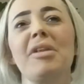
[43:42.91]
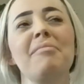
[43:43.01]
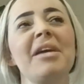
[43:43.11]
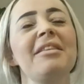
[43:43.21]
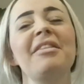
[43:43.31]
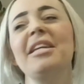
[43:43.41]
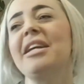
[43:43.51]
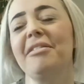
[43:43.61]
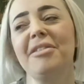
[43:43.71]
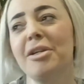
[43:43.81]
I mean, the thing
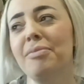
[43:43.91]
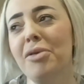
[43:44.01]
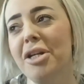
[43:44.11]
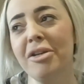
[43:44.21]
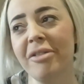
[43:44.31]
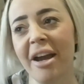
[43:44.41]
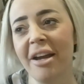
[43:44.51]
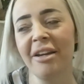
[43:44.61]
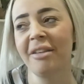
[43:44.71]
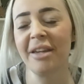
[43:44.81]
is, you can put your
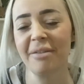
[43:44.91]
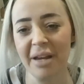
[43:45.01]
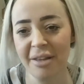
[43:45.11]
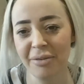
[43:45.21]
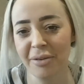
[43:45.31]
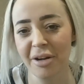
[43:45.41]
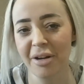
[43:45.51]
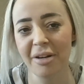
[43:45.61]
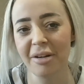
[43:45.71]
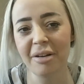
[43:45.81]
CV
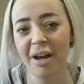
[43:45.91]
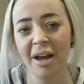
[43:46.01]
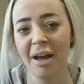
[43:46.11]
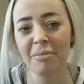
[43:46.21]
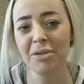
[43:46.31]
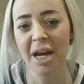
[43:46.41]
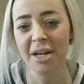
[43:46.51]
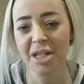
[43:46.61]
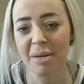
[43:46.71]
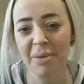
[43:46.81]
through
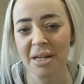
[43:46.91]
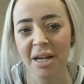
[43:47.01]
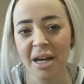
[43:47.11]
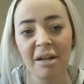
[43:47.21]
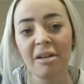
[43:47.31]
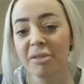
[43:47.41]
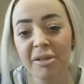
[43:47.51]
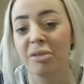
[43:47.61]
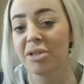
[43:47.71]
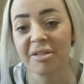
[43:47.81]
ChatGPT and it'll
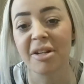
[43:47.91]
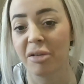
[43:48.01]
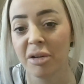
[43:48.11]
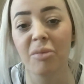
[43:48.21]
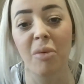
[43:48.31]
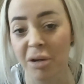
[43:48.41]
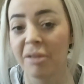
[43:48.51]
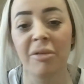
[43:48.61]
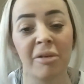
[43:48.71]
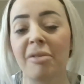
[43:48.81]
still just tell you what
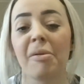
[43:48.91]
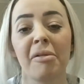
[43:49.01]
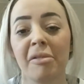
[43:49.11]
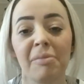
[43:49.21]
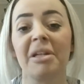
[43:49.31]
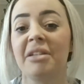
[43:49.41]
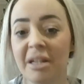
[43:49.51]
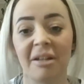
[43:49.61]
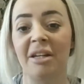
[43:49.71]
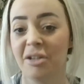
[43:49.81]
you supposedly
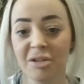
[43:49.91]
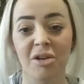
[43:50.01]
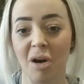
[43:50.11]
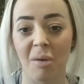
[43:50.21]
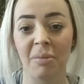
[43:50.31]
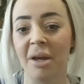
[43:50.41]
did in your job.